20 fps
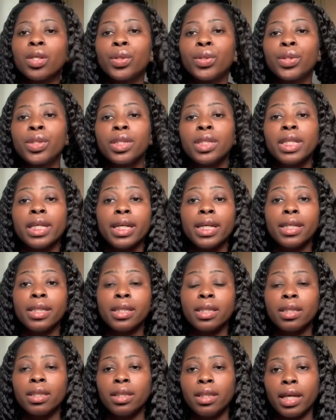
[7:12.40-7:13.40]
today is
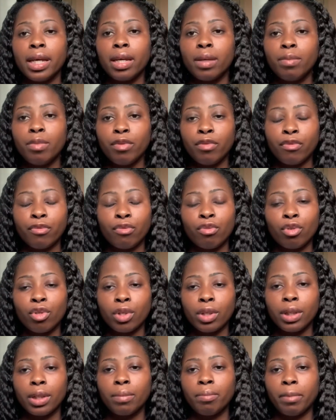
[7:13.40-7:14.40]
the day
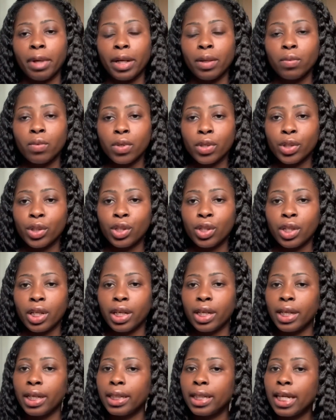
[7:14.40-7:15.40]
before my wash
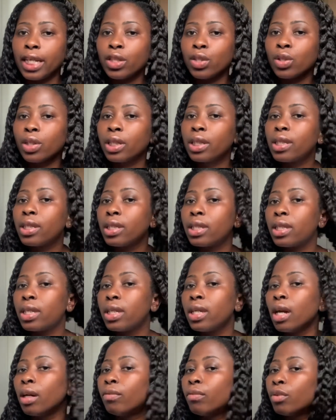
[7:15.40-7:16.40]
day. And as you can
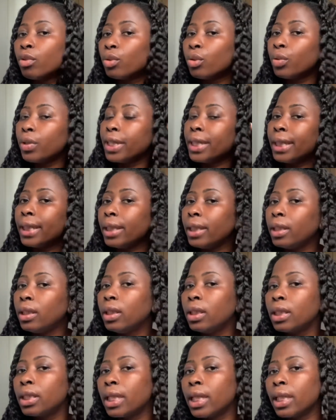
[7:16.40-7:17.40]
see, I've already
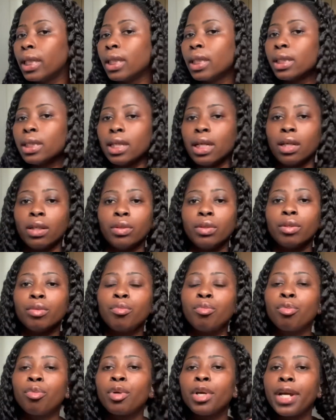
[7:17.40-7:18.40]
taken down the
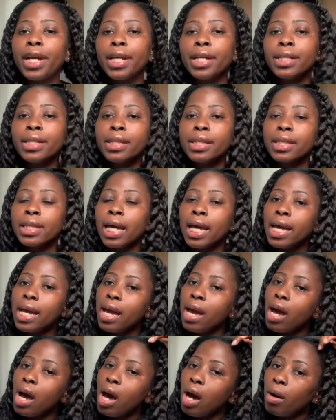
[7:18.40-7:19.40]
braids.
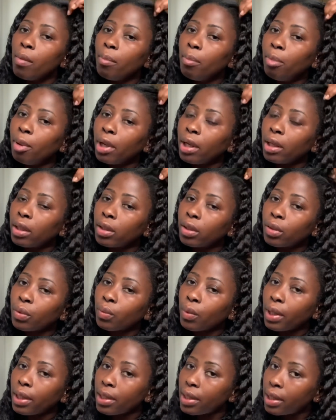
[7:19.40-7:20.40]
But the
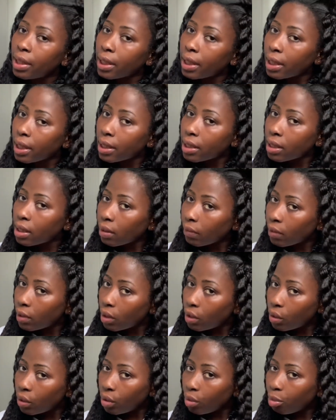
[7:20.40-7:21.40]
one thing is, even
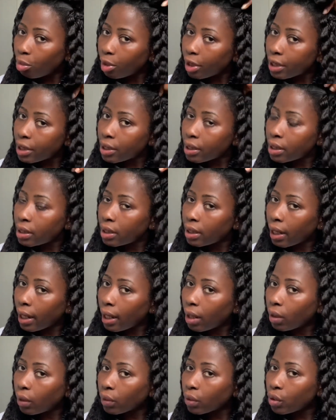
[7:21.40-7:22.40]
though the braids are
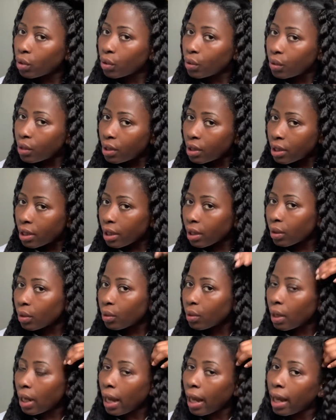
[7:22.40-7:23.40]
down, you still
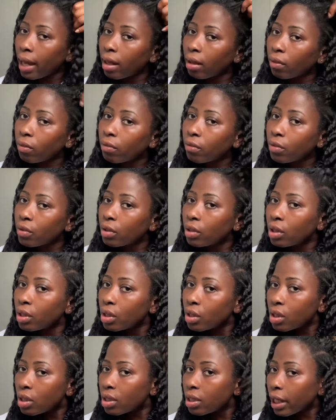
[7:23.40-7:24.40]
have the
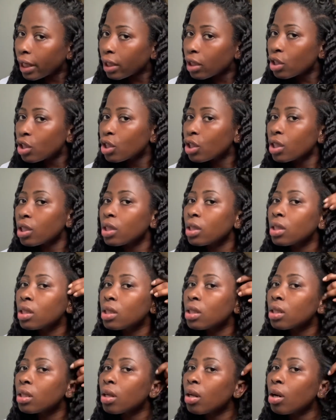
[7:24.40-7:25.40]

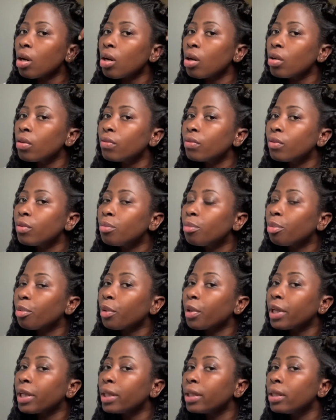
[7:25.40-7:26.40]
sections of the
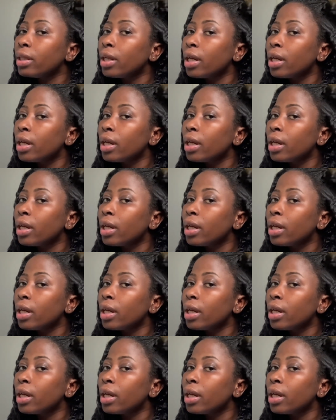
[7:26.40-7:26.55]
braid,